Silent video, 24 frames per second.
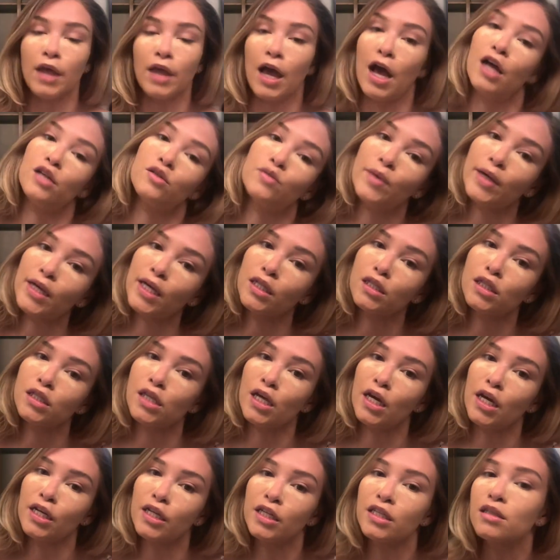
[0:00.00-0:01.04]
As we can see,
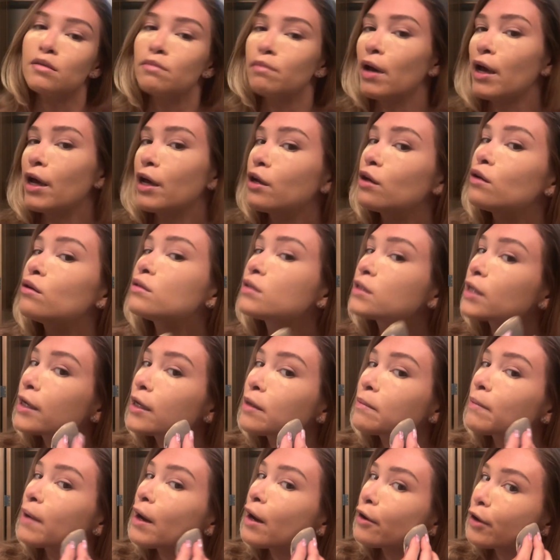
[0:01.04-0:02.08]
I need to buy a new
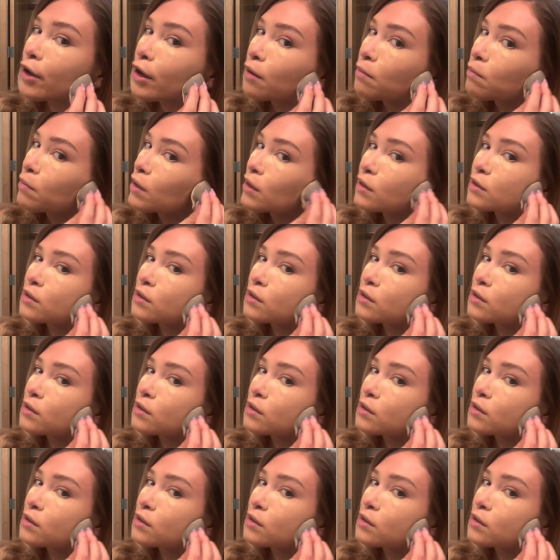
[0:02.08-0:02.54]
setting powder, but